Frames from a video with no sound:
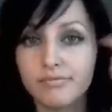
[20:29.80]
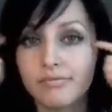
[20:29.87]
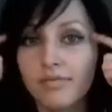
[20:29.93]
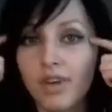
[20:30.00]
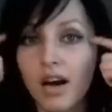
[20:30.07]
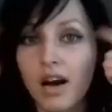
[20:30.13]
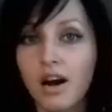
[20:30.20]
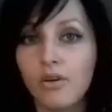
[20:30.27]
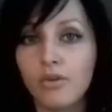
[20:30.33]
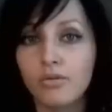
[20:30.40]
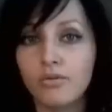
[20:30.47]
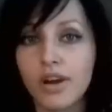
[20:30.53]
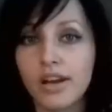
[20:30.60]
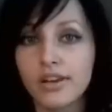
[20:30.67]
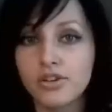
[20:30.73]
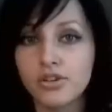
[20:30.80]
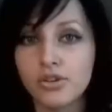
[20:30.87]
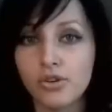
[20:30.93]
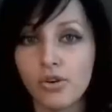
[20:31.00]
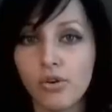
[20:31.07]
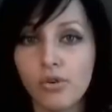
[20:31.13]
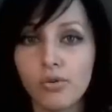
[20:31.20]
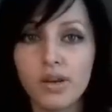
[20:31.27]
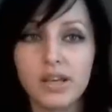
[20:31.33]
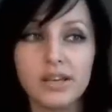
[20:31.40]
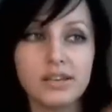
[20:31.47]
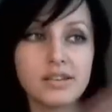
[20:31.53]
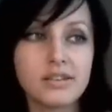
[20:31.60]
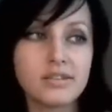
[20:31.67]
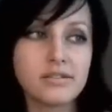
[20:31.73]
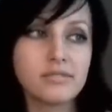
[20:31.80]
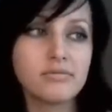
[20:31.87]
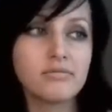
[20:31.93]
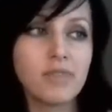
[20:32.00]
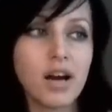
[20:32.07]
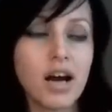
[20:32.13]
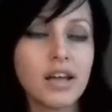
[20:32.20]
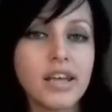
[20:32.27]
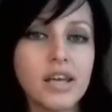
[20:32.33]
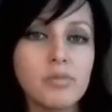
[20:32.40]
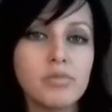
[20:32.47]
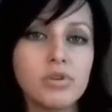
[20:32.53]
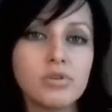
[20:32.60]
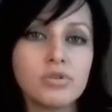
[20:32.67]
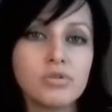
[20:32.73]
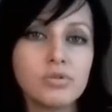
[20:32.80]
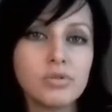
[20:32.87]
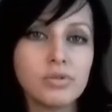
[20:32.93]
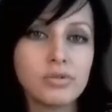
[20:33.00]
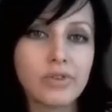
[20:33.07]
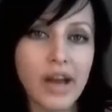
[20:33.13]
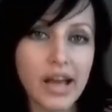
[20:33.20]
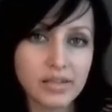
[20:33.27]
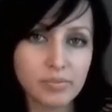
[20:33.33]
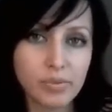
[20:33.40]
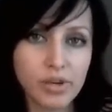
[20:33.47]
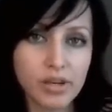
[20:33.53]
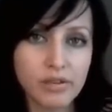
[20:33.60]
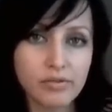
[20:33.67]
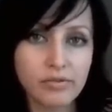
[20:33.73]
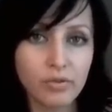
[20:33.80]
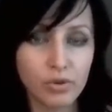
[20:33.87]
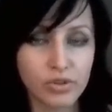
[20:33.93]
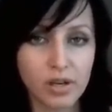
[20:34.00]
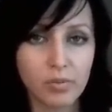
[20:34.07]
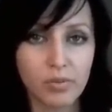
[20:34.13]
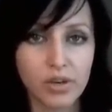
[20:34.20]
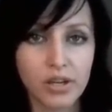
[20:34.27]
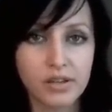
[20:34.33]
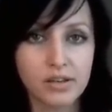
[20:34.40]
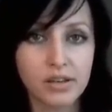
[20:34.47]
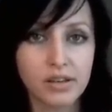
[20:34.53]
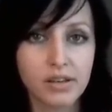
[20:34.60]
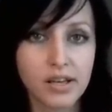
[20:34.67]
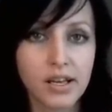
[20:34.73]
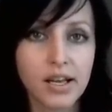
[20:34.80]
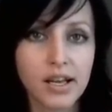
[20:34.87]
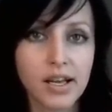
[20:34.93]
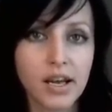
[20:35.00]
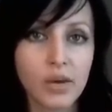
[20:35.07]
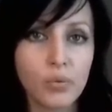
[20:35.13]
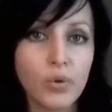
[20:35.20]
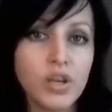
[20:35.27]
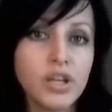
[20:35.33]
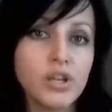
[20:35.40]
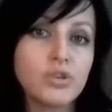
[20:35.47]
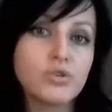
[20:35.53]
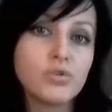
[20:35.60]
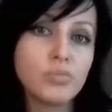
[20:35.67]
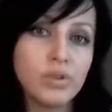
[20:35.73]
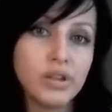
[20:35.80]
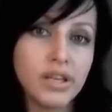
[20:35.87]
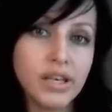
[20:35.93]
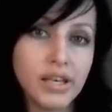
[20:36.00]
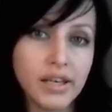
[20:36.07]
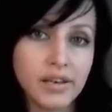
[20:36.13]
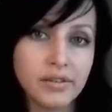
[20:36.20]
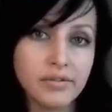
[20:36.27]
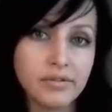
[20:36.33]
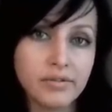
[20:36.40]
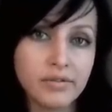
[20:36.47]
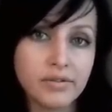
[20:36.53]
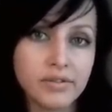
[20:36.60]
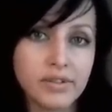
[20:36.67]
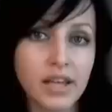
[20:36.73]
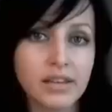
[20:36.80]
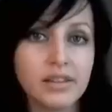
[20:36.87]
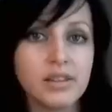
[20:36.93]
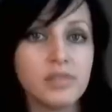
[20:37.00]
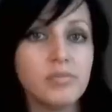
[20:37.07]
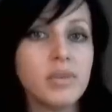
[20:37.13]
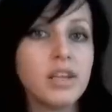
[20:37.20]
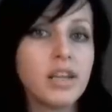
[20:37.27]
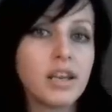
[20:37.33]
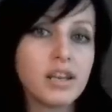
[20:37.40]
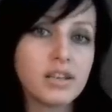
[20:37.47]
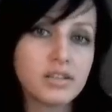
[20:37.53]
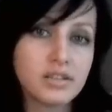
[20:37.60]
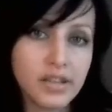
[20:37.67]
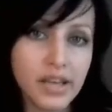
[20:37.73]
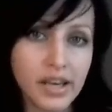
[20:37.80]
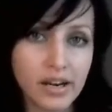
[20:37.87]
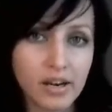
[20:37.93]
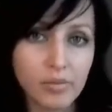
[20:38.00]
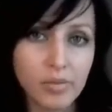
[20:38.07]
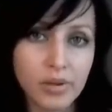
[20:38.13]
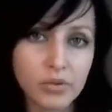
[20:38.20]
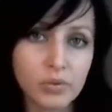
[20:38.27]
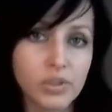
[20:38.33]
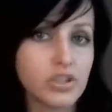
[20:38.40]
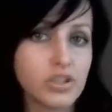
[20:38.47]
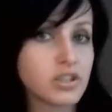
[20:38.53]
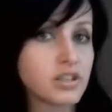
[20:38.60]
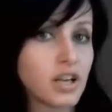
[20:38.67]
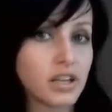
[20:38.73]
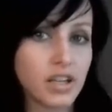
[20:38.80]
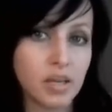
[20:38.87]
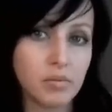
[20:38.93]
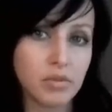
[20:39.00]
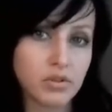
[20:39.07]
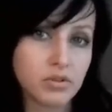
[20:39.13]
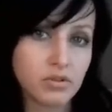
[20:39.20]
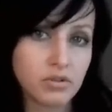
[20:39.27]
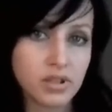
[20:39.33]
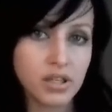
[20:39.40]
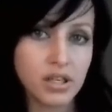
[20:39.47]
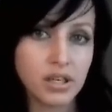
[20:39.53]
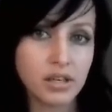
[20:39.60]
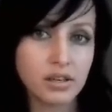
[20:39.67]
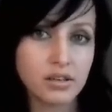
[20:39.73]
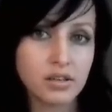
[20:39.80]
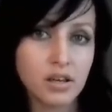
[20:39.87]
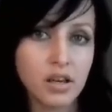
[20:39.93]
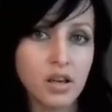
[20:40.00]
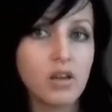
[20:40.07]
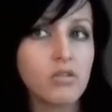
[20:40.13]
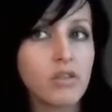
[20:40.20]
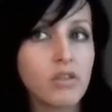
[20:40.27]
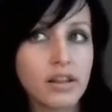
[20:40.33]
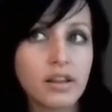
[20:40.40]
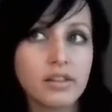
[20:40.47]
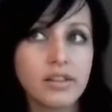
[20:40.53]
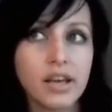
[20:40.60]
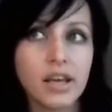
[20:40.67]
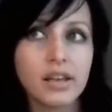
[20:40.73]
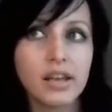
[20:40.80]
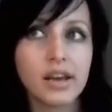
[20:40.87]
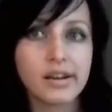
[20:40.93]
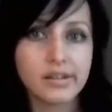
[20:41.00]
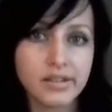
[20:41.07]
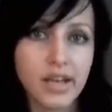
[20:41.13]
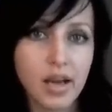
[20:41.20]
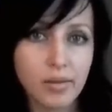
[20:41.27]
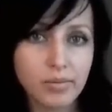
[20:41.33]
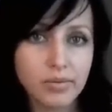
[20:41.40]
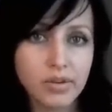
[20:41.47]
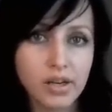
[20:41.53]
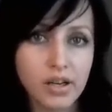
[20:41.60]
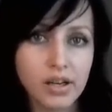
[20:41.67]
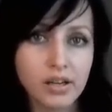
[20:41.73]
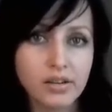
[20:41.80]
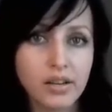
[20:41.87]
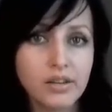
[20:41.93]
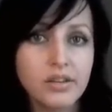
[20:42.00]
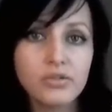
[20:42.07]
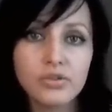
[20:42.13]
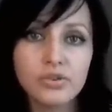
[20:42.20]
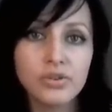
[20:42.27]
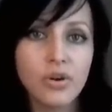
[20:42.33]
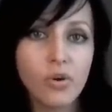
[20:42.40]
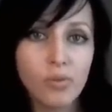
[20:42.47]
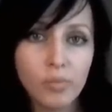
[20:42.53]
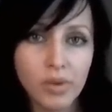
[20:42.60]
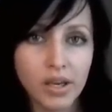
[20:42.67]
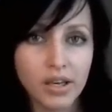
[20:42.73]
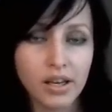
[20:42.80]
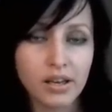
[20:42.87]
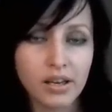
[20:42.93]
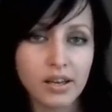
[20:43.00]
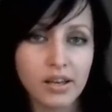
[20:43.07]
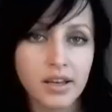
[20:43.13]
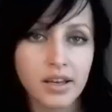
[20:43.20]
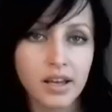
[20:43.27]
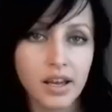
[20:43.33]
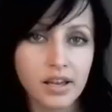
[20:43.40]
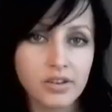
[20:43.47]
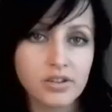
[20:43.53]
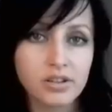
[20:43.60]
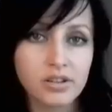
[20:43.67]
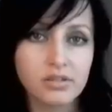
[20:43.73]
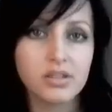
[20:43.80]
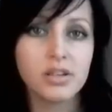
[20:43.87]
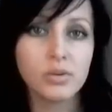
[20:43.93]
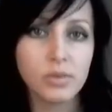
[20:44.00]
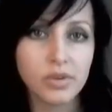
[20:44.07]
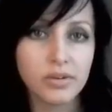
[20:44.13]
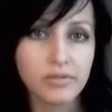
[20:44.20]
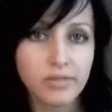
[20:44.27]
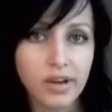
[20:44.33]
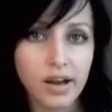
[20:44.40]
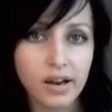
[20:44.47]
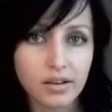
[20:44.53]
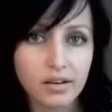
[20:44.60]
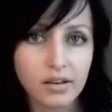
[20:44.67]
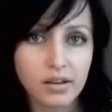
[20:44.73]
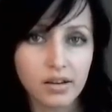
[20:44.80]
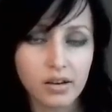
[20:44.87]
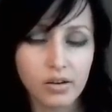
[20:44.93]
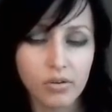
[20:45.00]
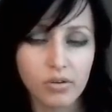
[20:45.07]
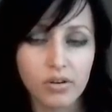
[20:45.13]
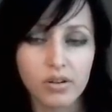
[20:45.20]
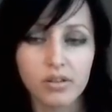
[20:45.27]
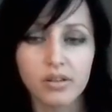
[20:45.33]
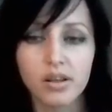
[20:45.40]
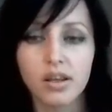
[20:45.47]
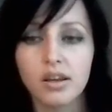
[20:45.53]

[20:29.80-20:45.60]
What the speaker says: our ratio is unable to grasp it for some reason. We need to believe that the meaning is there, but we're just unable to see it, rather than accept that there's no meaning and just deal with the fact accordingly.